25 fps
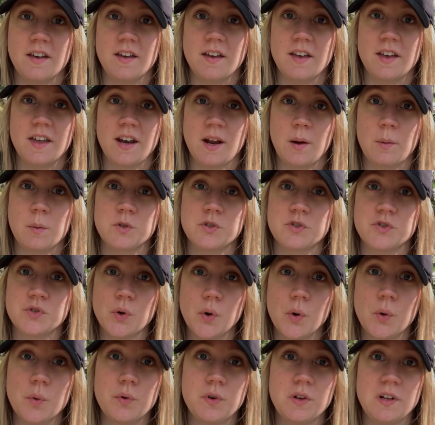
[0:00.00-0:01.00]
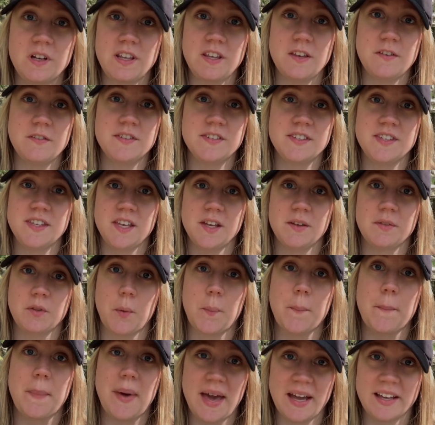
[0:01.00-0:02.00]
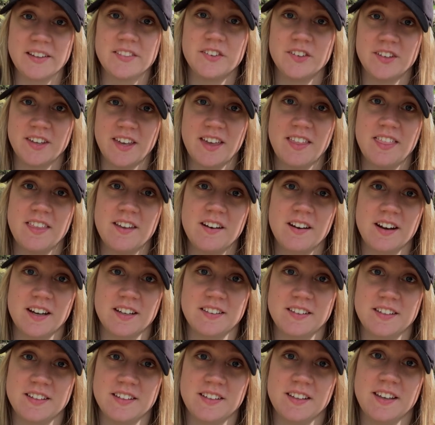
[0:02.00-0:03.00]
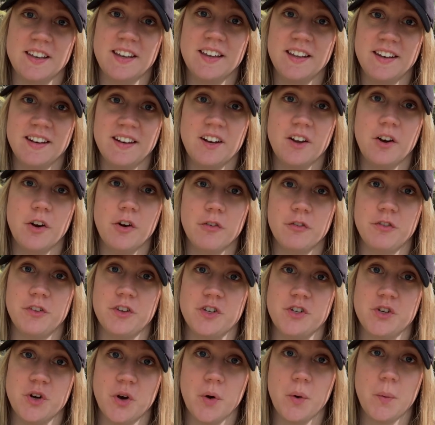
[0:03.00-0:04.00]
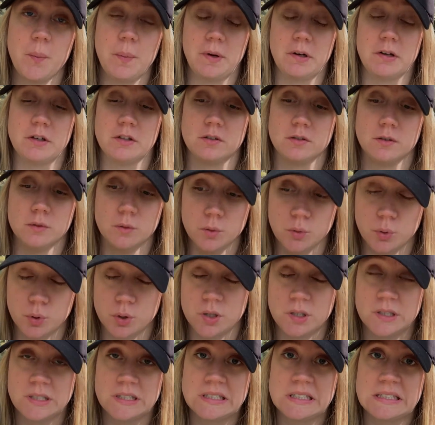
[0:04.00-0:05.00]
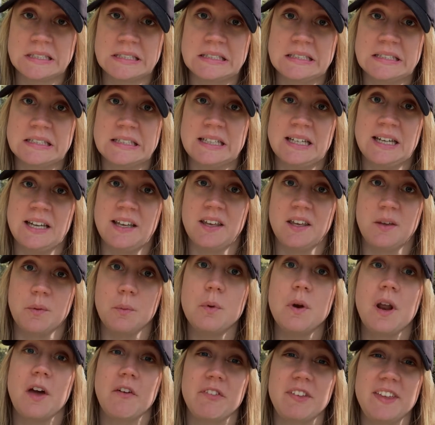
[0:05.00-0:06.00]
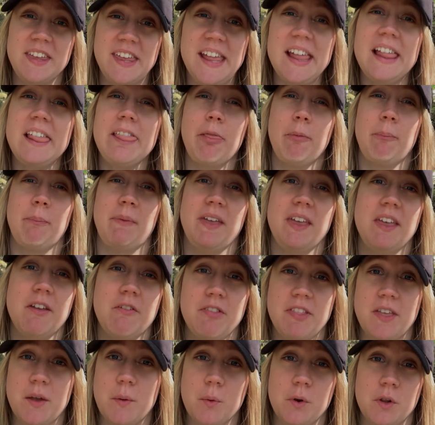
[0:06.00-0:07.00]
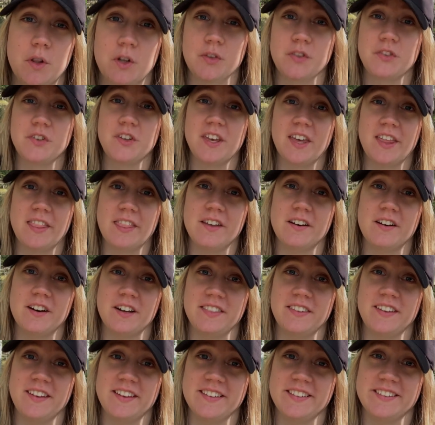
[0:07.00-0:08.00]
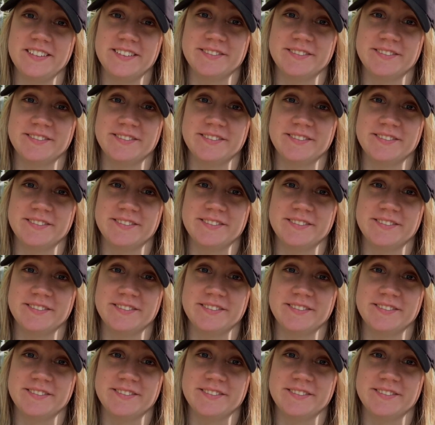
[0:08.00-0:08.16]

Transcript: And I was so relieved seeing them back together at the end of the show, because ooh, it would have killed me if they were not together at the end.